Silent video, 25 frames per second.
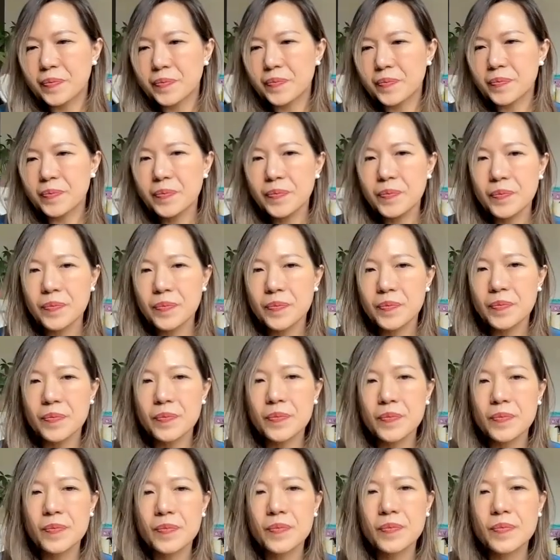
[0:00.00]

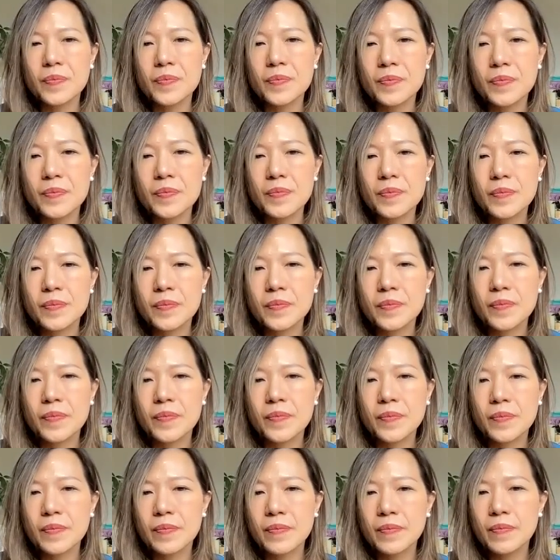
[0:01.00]

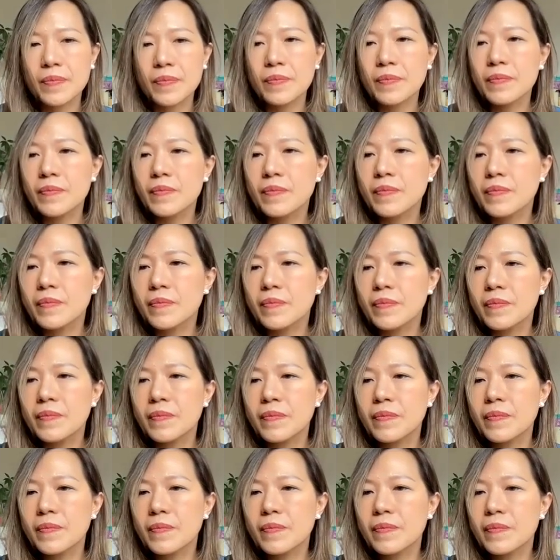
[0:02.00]

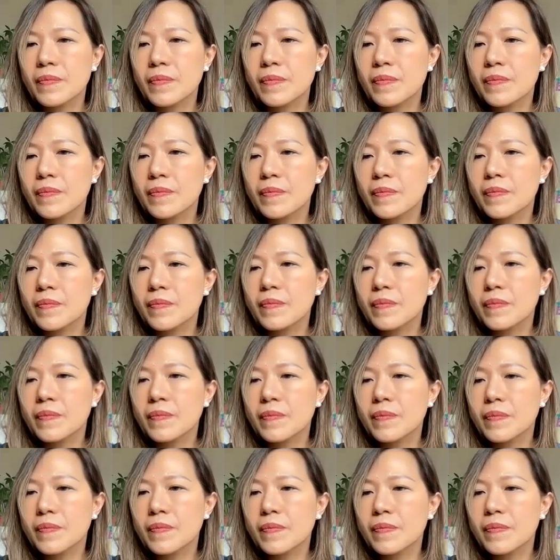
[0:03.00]

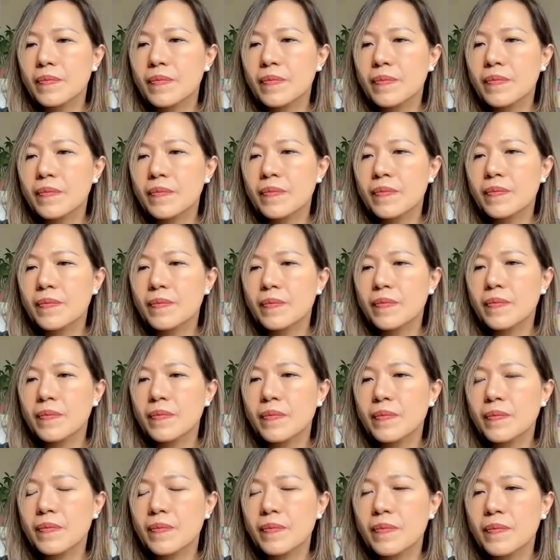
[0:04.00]

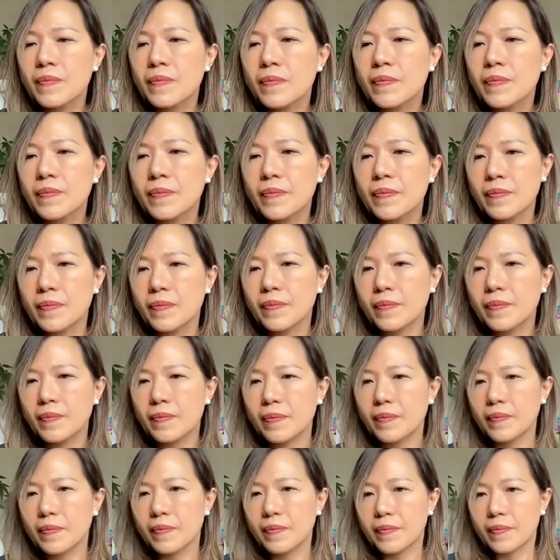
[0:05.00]

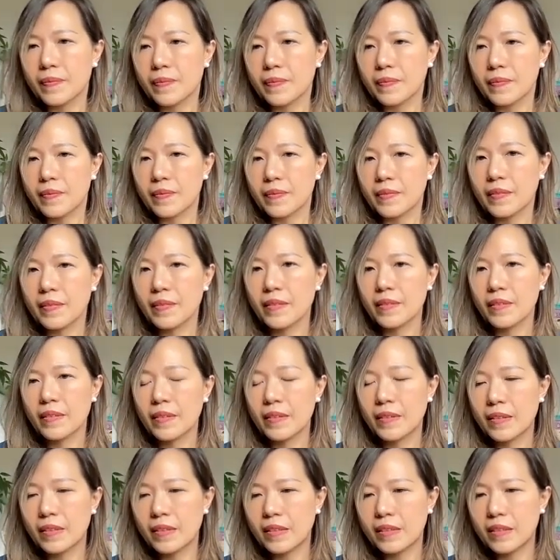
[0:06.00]

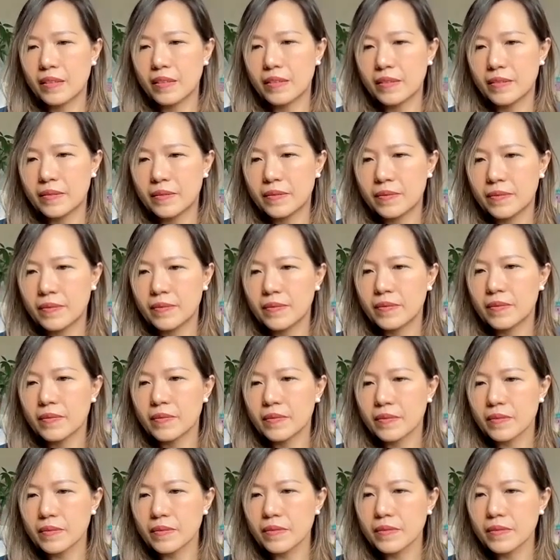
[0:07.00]
[no speech]